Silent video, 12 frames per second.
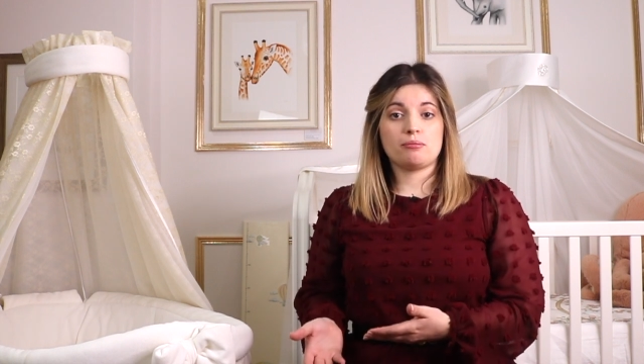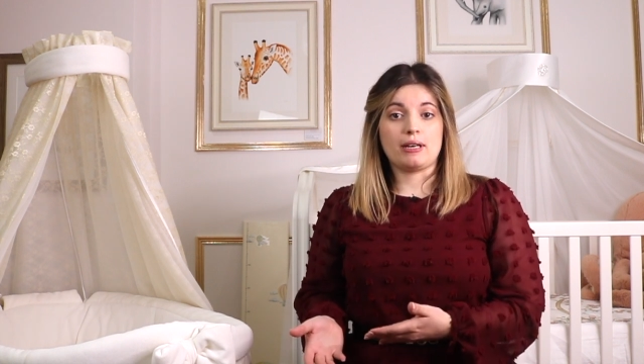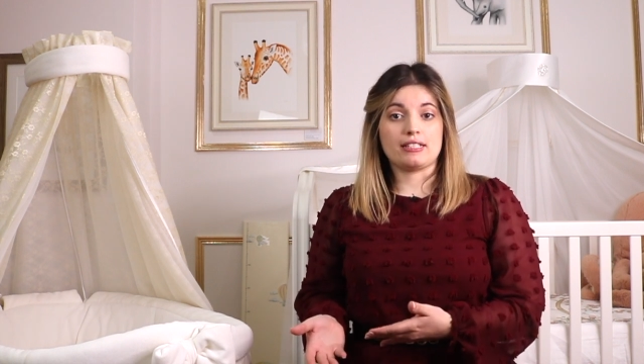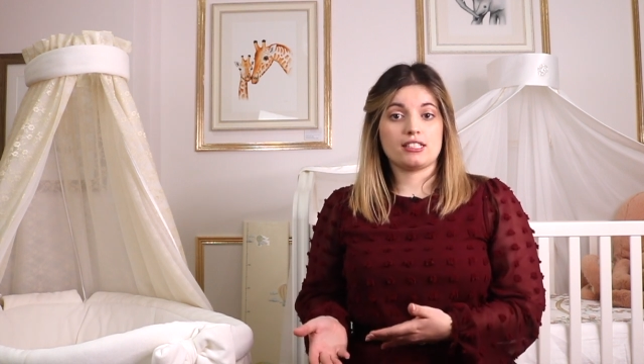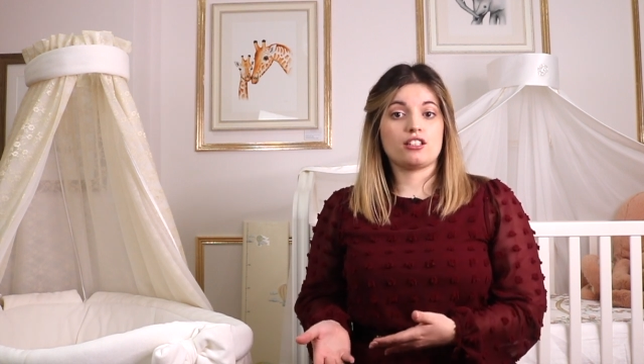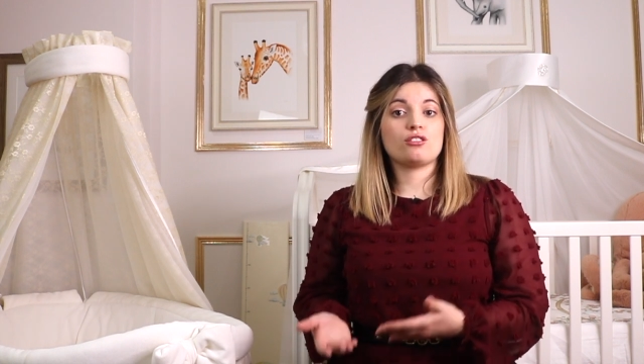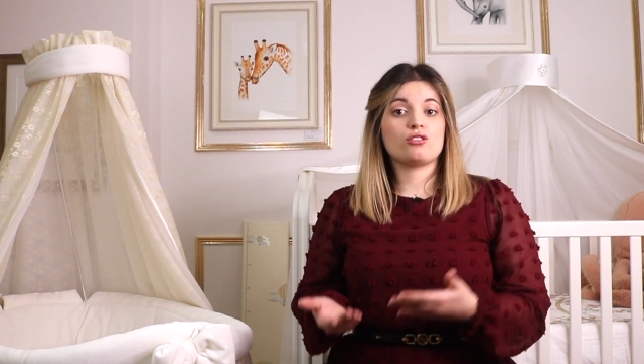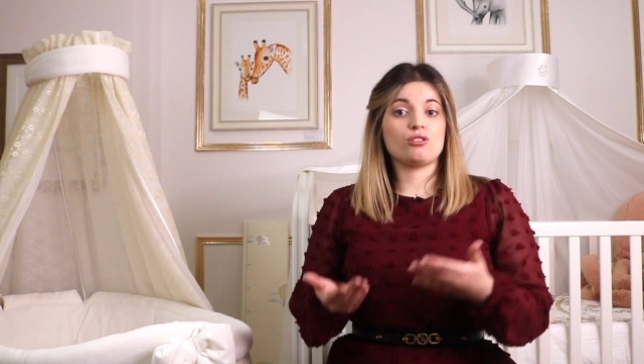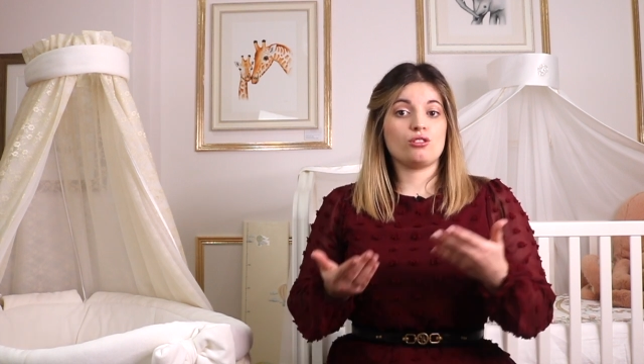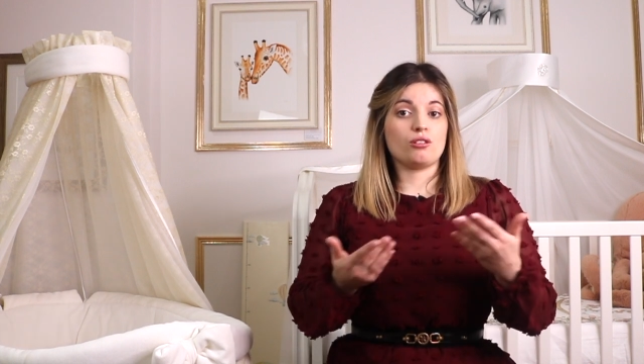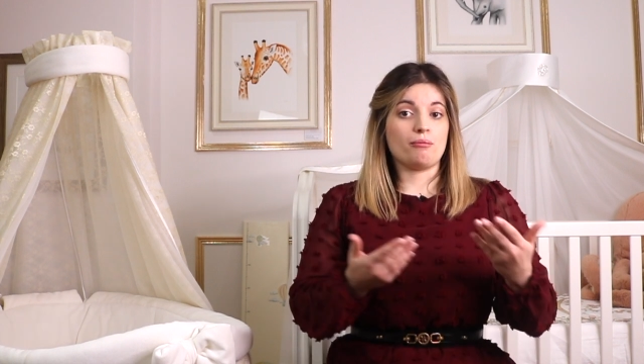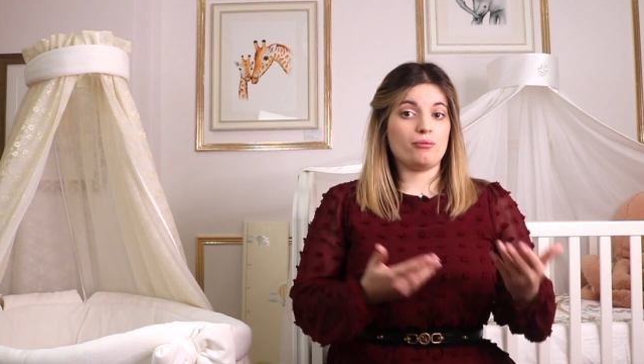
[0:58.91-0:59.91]
basket to
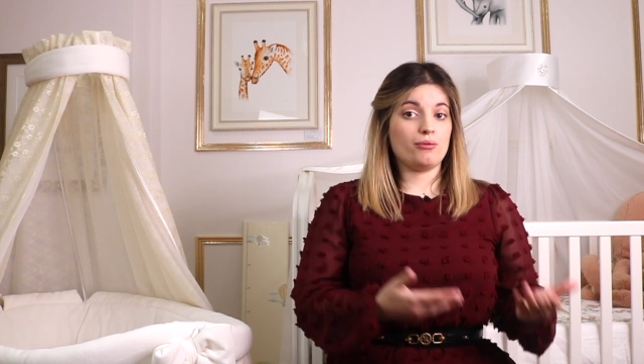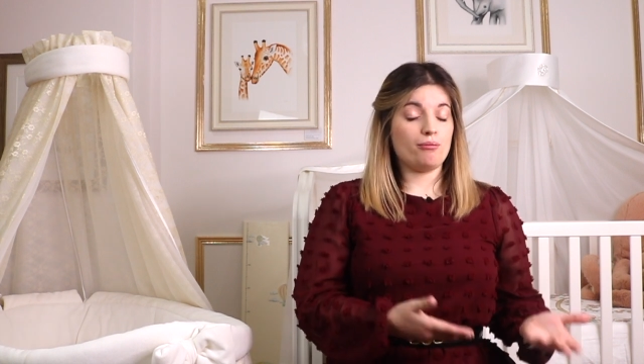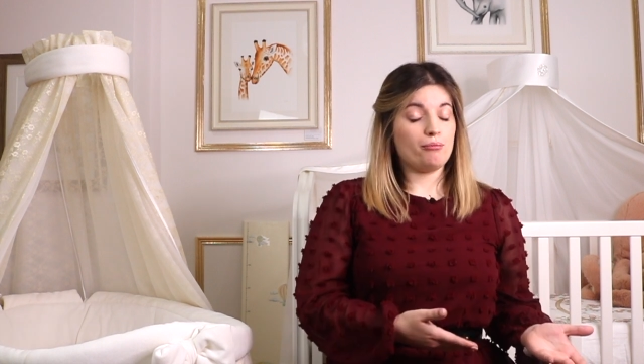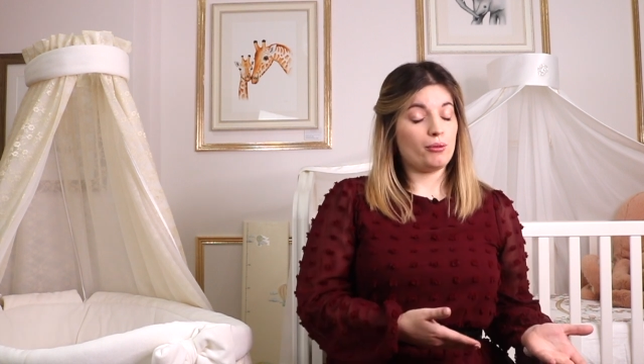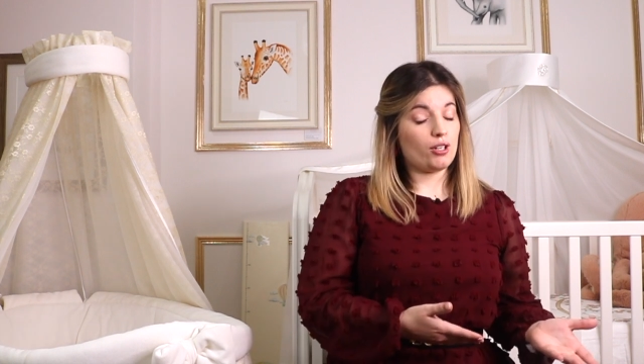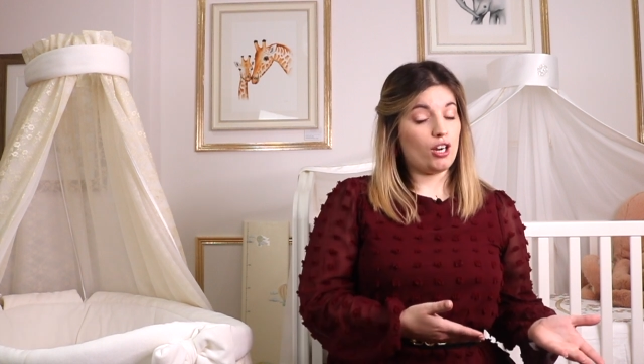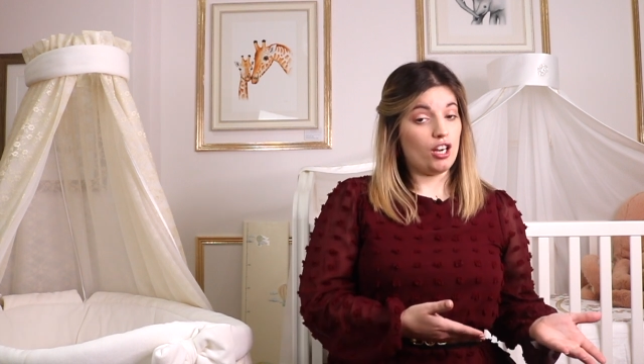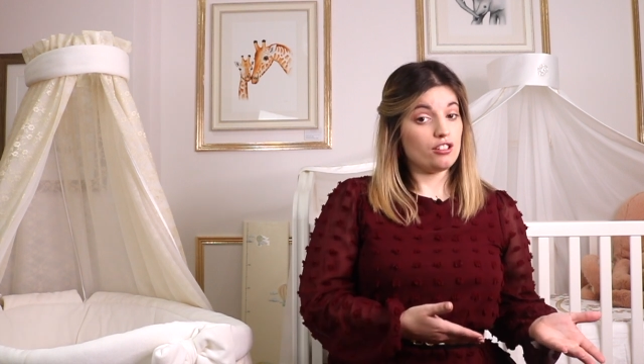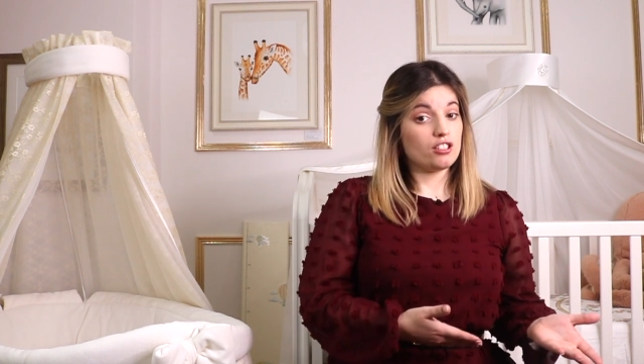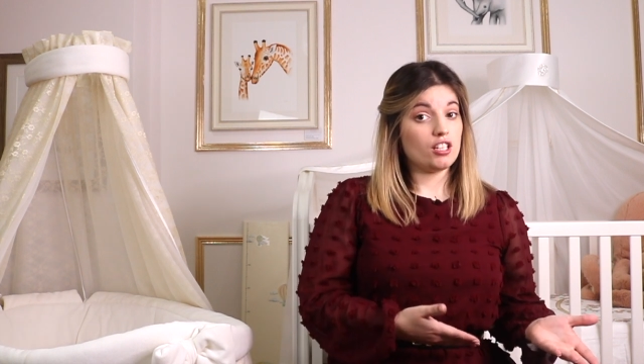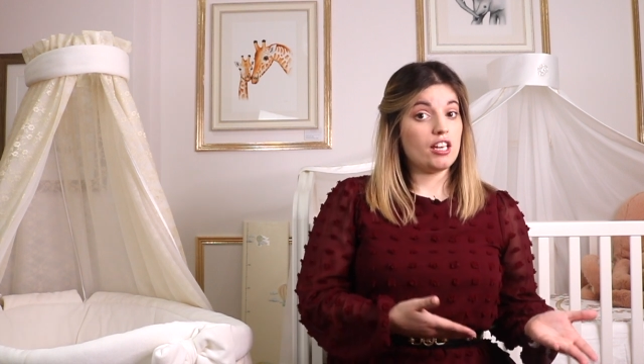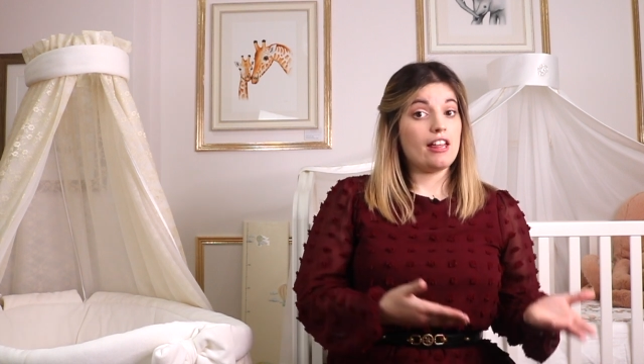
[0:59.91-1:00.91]
the
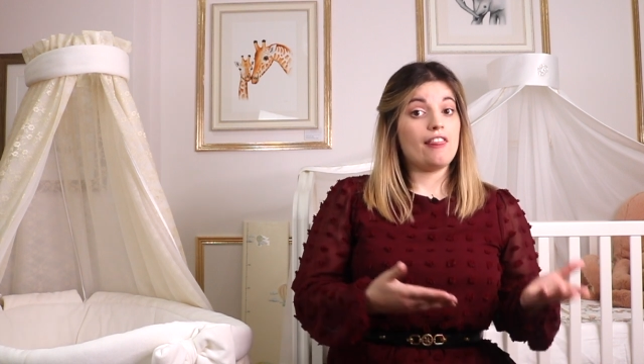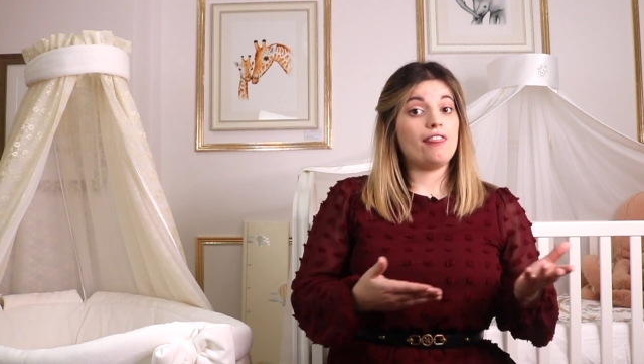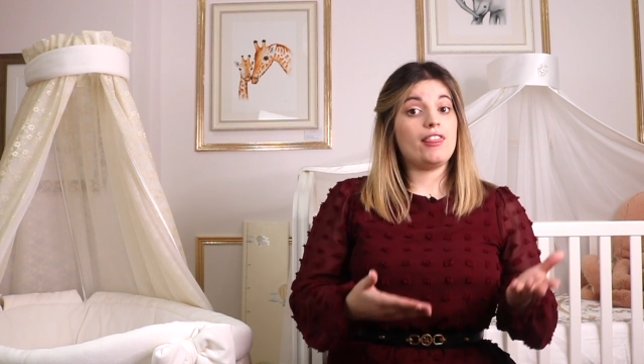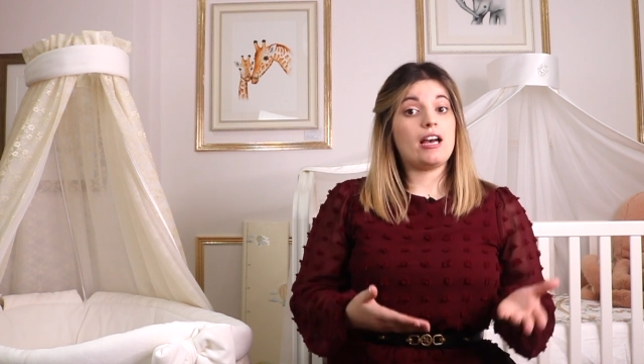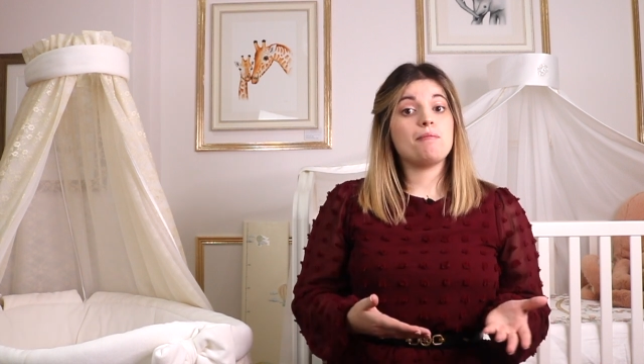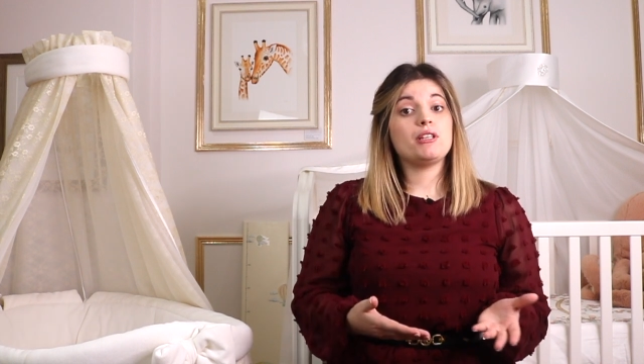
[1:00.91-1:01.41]
cot, that